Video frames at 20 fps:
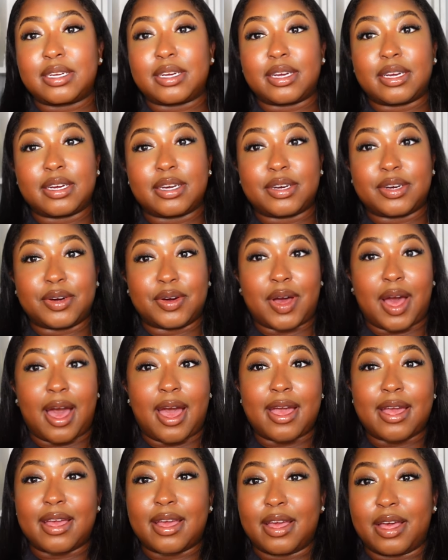Girl,
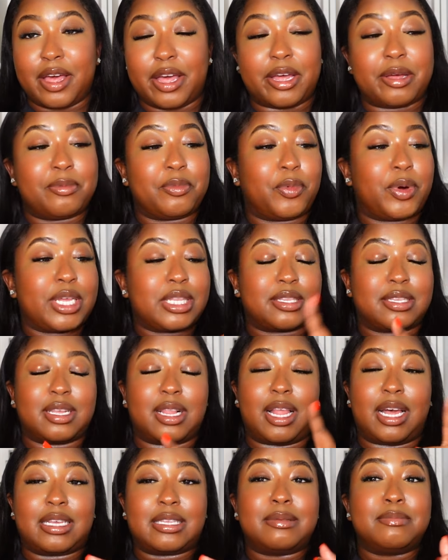I am waiting for the
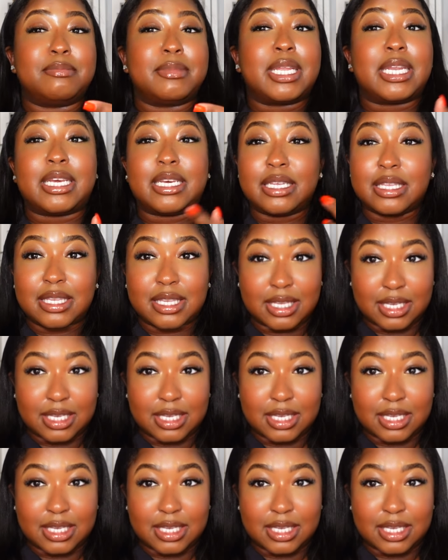last minute.